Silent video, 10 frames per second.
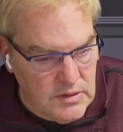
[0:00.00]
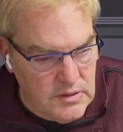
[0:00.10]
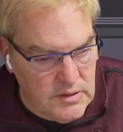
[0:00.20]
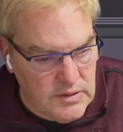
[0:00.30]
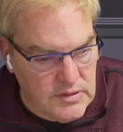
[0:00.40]

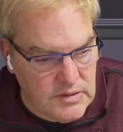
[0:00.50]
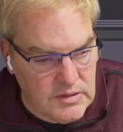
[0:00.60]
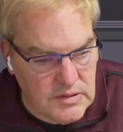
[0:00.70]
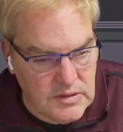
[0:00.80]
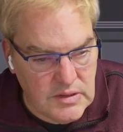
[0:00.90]
Let's
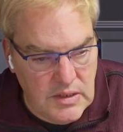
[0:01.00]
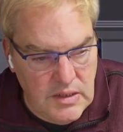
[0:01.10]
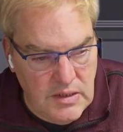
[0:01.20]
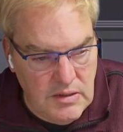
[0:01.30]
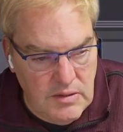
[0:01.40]

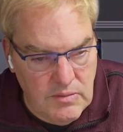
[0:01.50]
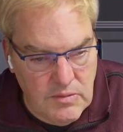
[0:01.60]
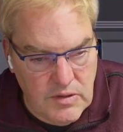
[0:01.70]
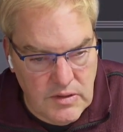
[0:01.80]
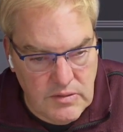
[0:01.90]
see
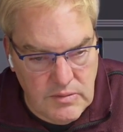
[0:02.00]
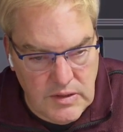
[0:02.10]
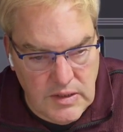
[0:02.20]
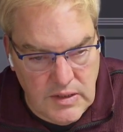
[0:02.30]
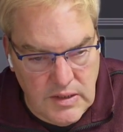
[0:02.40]
what we
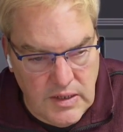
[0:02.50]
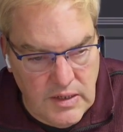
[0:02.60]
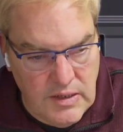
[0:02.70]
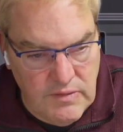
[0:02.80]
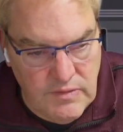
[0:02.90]
can
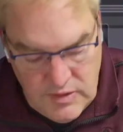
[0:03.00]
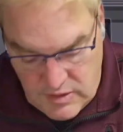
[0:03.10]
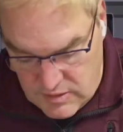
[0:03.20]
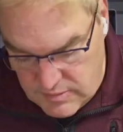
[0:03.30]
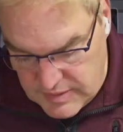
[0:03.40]
have
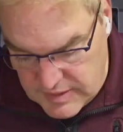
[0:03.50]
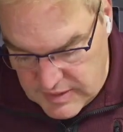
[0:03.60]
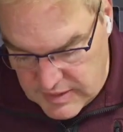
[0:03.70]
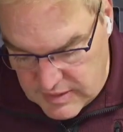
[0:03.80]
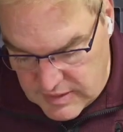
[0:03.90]
here.
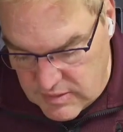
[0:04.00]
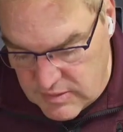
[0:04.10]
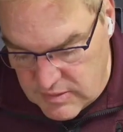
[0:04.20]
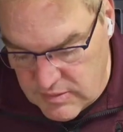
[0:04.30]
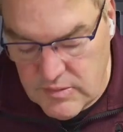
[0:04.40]
Background.